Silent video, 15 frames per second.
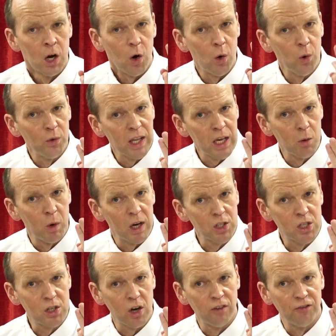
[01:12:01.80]
Only
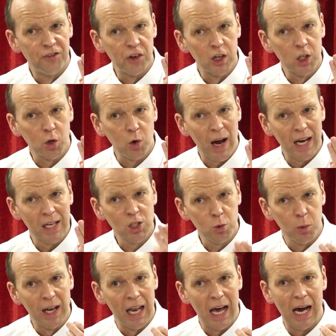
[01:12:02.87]
what's done for Christ
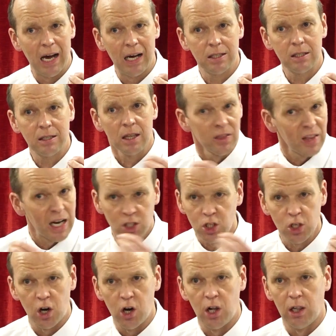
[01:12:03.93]
will last.
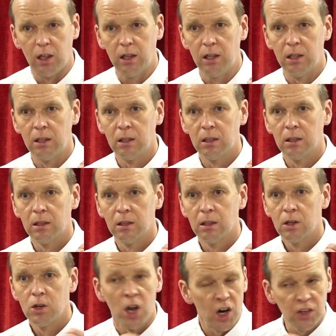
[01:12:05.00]
That's all.
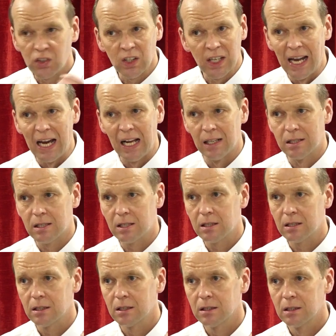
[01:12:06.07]
Nothing else.